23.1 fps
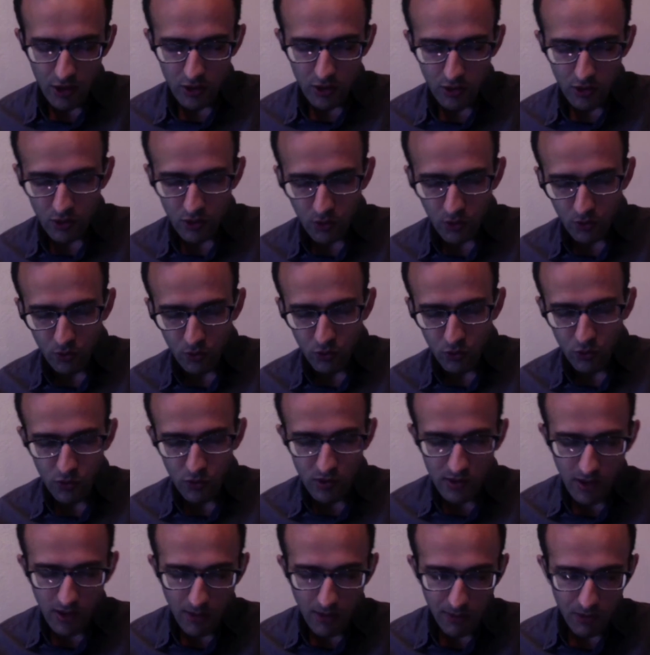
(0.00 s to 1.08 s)
So to
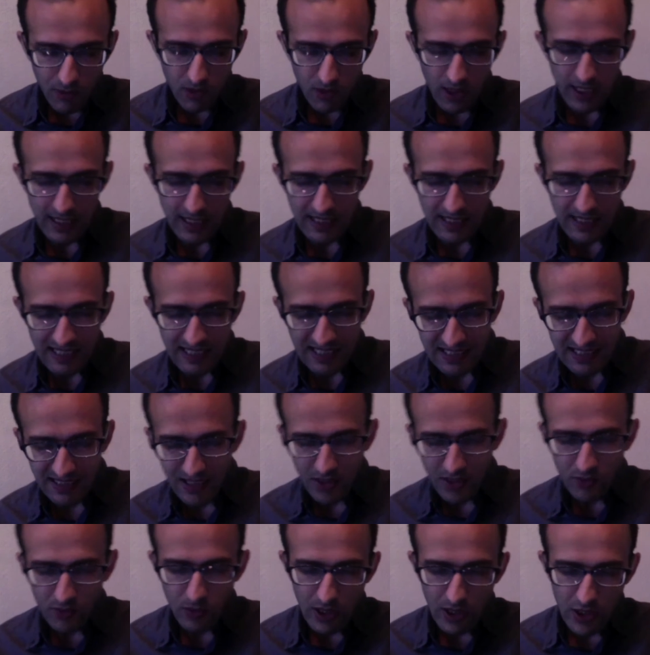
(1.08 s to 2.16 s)
summarize,
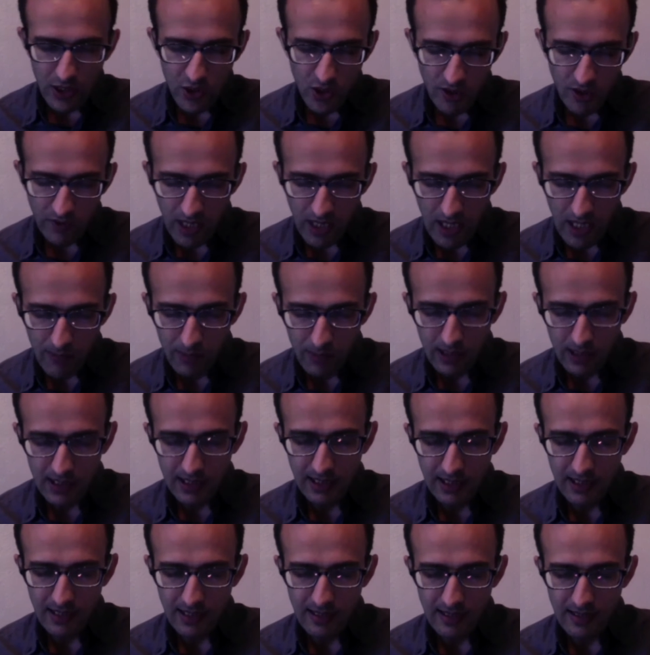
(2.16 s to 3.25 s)
integration of
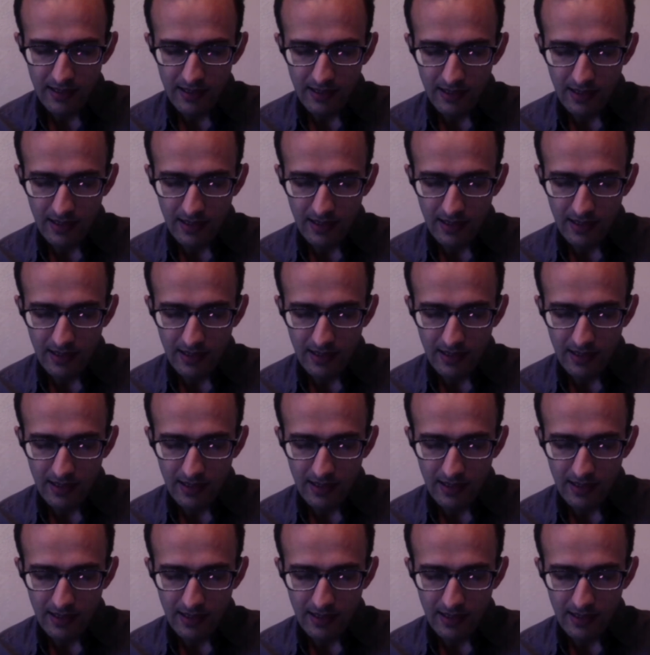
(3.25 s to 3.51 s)
abilities